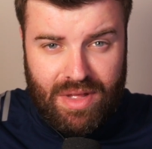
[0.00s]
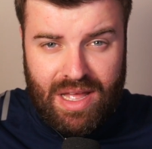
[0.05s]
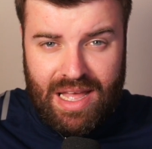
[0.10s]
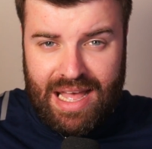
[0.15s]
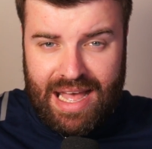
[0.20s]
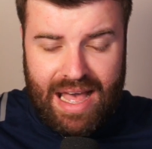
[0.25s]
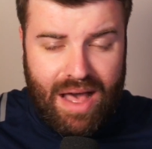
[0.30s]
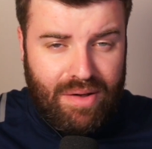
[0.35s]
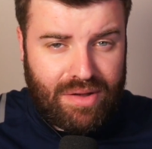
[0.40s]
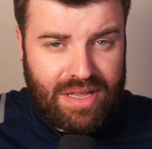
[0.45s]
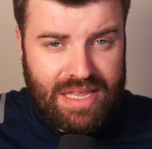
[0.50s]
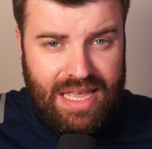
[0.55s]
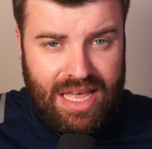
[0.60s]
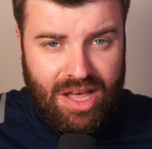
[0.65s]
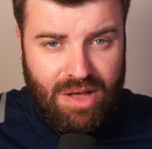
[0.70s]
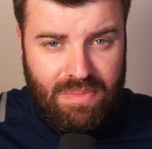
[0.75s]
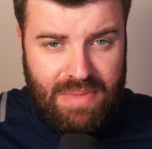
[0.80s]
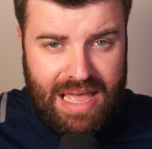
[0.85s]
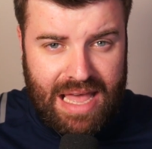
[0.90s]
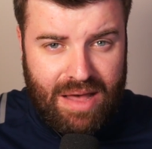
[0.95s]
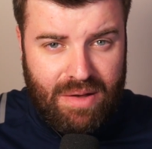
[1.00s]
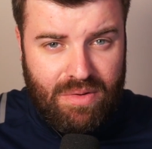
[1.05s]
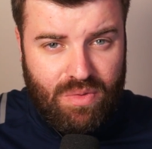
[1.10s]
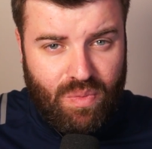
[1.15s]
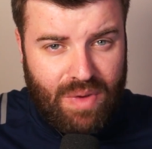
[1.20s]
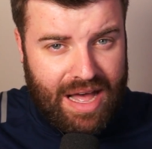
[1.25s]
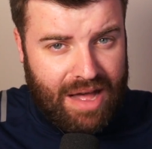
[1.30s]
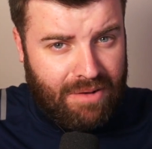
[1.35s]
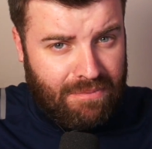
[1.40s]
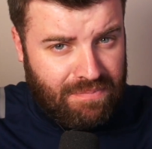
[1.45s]
how can you help me out?
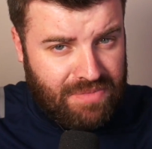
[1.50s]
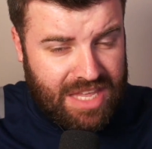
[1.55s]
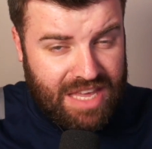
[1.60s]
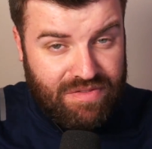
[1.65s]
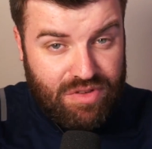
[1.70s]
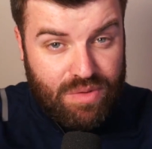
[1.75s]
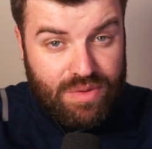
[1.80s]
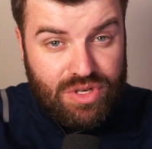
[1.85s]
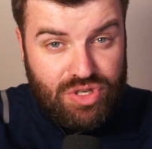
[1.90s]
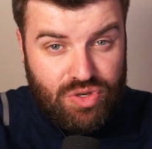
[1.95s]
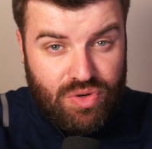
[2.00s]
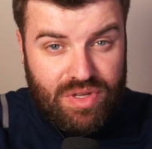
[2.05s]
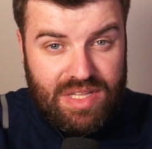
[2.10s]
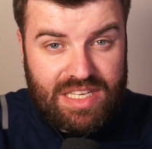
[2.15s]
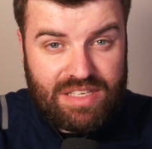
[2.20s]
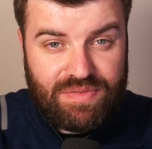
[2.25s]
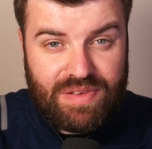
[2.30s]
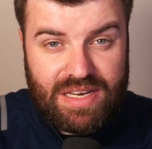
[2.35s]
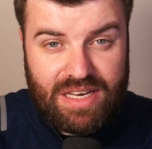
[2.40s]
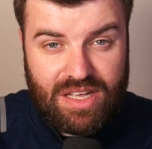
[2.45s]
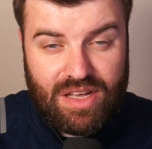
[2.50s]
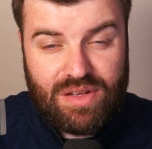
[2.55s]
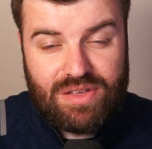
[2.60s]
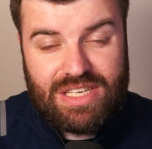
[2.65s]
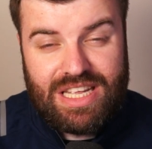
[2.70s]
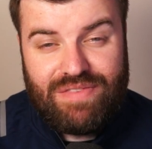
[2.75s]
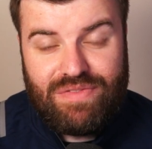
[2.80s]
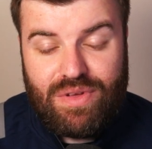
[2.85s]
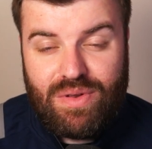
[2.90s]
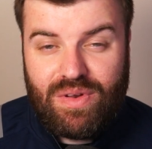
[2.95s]
Well, if you enjoy these videos,
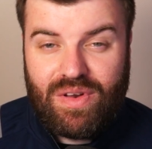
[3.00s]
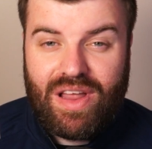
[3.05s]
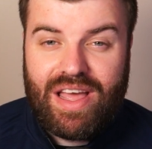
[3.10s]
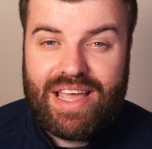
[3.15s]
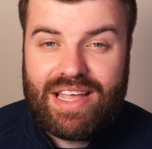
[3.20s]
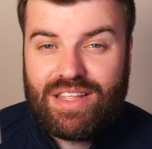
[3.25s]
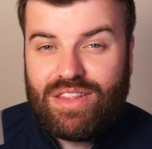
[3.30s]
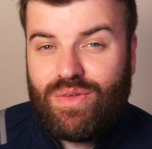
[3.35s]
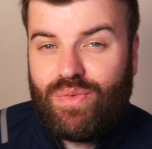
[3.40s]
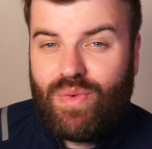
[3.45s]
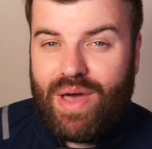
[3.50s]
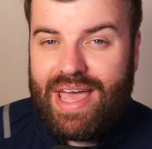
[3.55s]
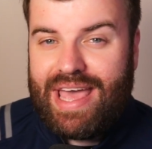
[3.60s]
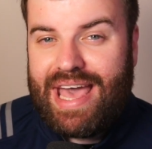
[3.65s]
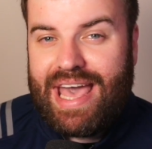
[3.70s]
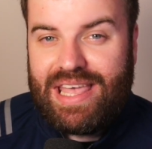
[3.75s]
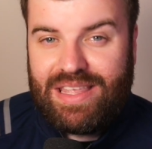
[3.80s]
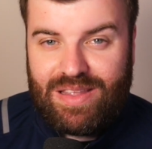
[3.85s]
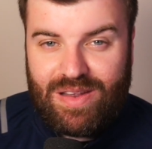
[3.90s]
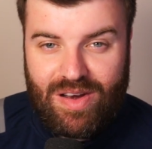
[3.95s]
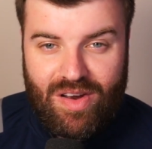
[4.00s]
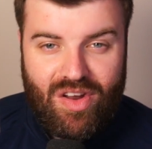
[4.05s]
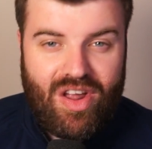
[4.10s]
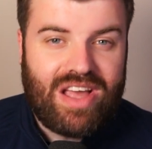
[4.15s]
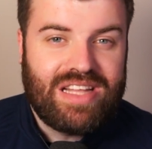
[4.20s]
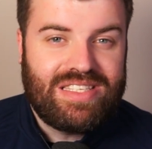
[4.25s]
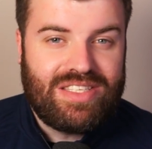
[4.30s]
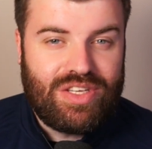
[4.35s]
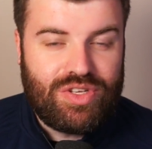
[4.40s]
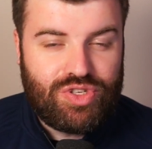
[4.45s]
if you like the way Hayden and
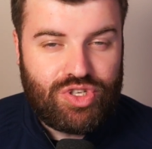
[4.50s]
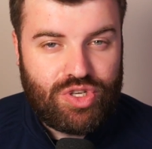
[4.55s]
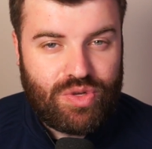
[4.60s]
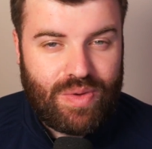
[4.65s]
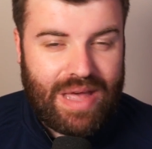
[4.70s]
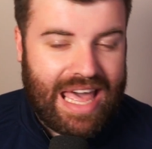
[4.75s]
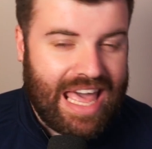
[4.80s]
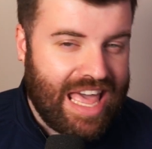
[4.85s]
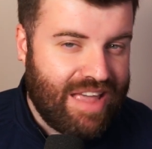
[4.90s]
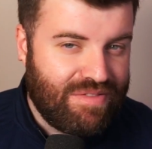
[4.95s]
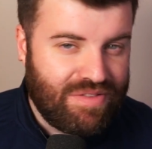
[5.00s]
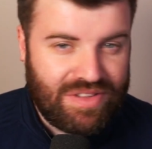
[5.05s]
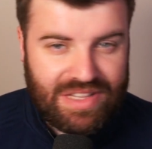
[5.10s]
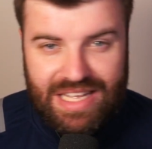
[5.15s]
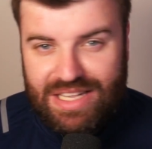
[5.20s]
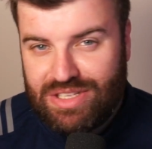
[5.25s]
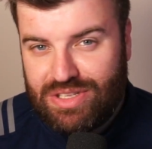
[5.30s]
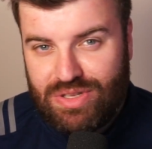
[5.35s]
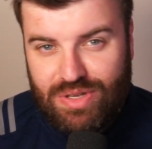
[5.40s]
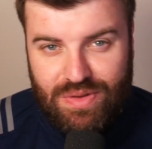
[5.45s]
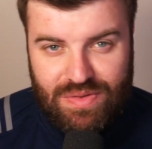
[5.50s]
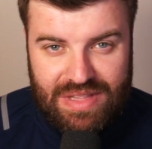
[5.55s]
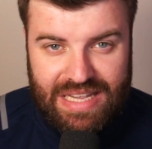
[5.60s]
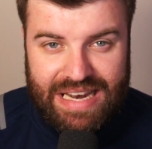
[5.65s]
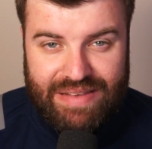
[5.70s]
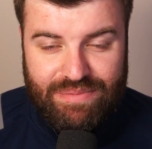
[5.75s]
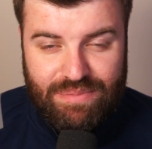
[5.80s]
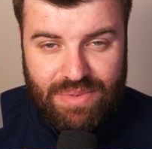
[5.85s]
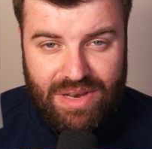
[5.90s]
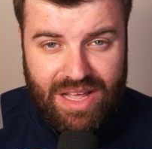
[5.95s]
I teach you everything to do with the
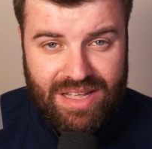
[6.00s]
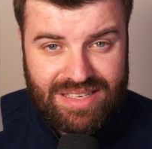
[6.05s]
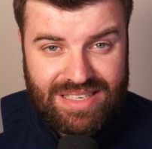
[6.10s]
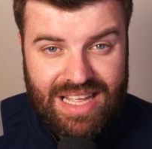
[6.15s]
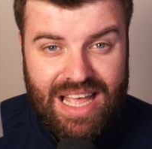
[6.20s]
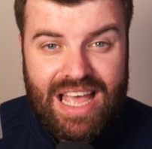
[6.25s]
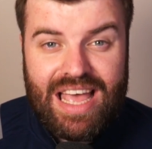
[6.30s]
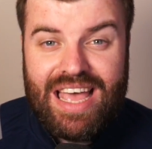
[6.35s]
11 plus,